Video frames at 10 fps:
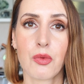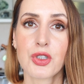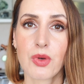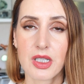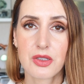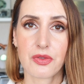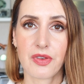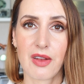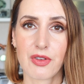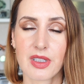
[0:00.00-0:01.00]
Which one is your
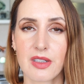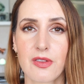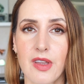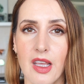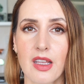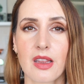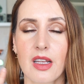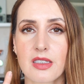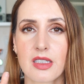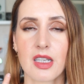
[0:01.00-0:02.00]
favorite, and you think
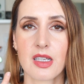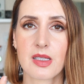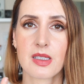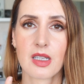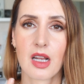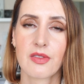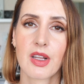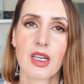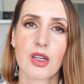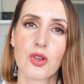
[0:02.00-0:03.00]
that is kind of
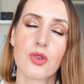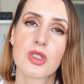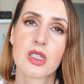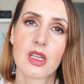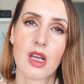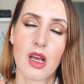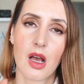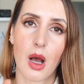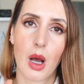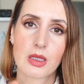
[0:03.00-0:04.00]
like a good
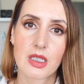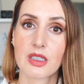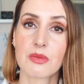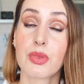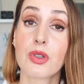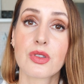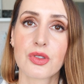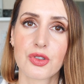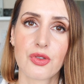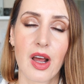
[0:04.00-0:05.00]
starting point
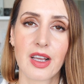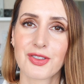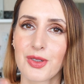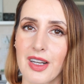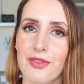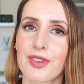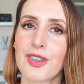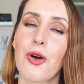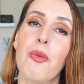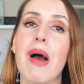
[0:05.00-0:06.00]
to try, to kind of
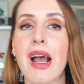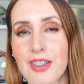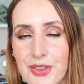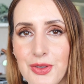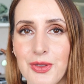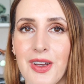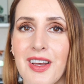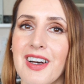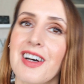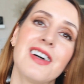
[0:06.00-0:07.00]
go back to
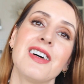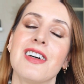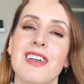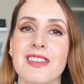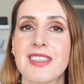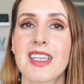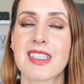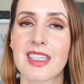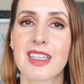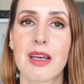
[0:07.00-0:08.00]

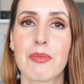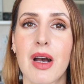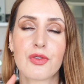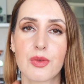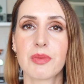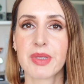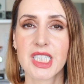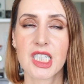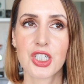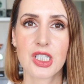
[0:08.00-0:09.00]
testing them? From the Be
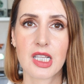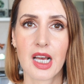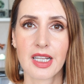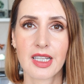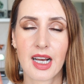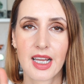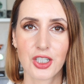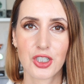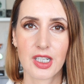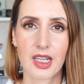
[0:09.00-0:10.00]
Delicious line, I
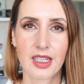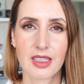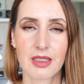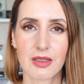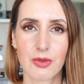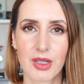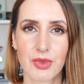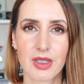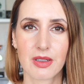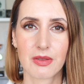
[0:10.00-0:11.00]
actually like the
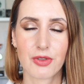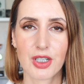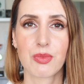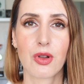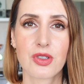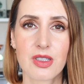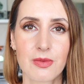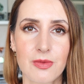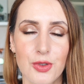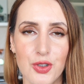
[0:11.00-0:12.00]
one with the fresh
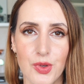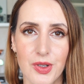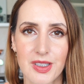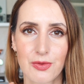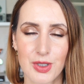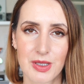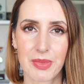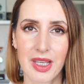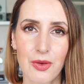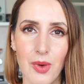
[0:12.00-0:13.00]
blossom, which one was the
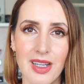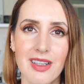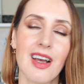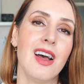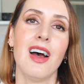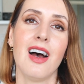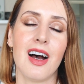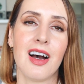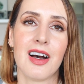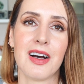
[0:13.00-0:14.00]
pink one.
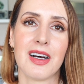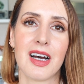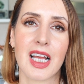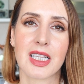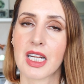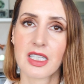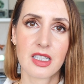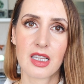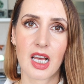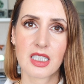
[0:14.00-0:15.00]
And other
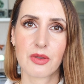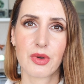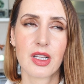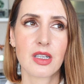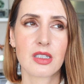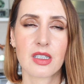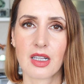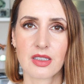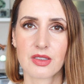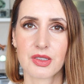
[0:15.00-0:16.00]
than that, I really
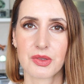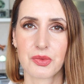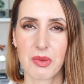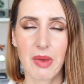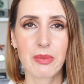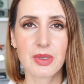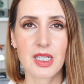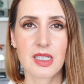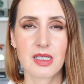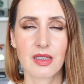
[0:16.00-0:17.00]
can't remember
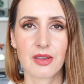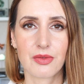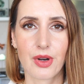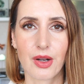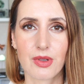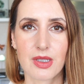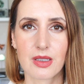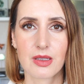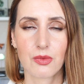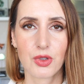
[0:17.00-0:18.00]
testing their
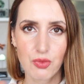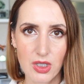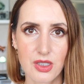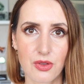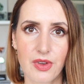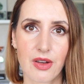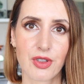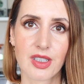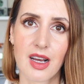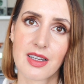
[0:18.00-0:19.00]
fragrances. Which one is your
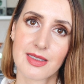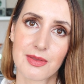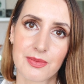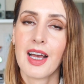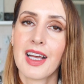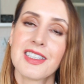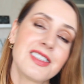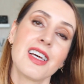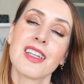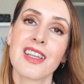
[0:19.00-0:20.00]
favorite, guys?
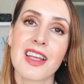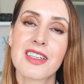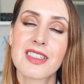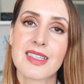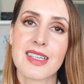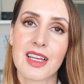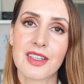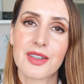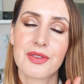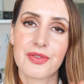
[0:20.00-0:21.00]
And another
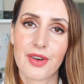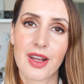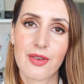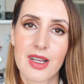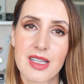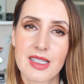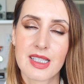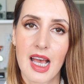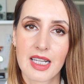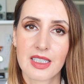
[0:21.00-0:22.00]
designer
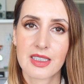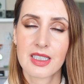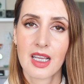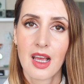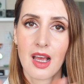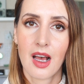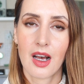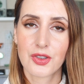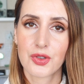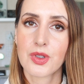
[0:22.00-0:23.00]
fragrance added
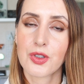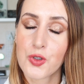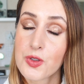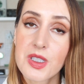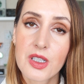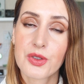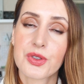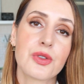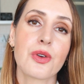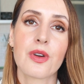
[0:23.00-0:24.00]
to the Juicy
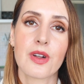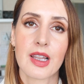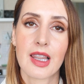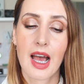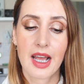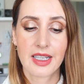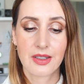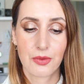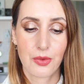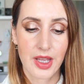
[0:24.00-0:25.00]
Couture
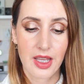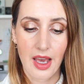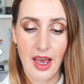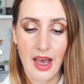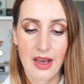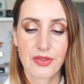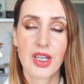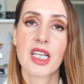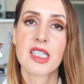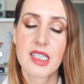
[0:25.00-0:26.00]
line, we
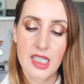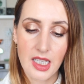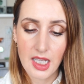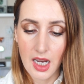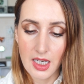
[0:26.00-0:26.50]
have It's Sunny